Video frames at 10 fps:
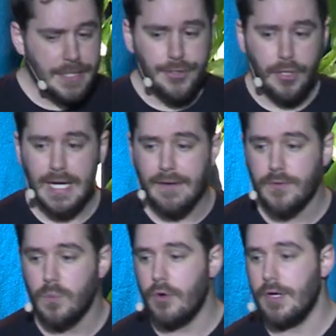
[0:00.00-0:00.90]
And you don't have
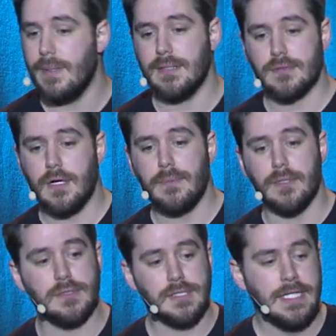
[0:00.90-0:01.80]
to worry about
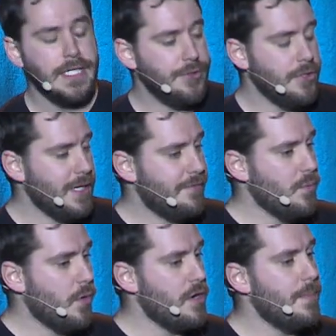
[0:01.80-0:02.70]
typos. You don't have
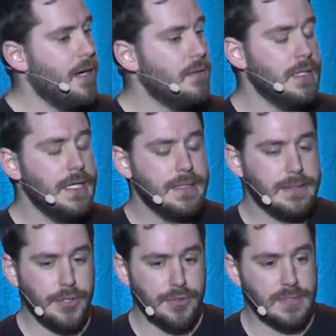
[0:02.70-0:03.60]
to worry about
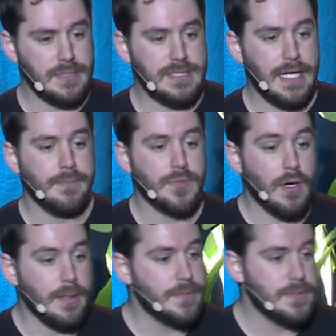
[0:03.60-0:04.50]
using the same
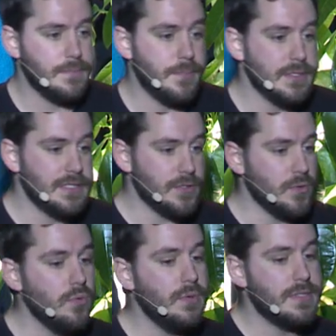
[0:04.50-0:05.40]
types, because it's
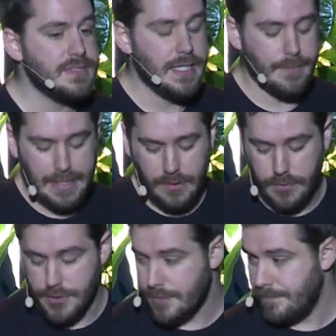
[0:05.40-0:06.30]
all the same
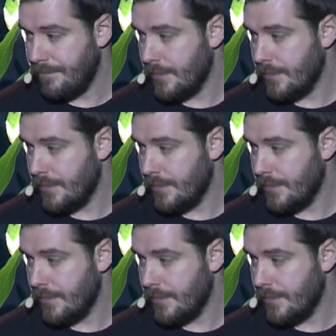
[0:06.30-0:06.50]
language.